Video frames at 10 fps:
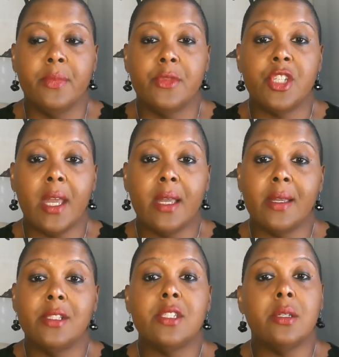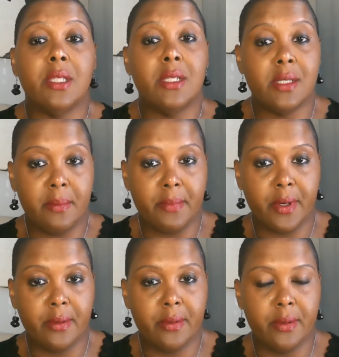check until
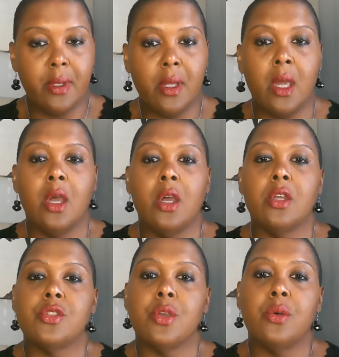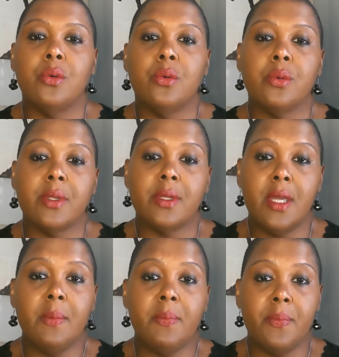December. So keep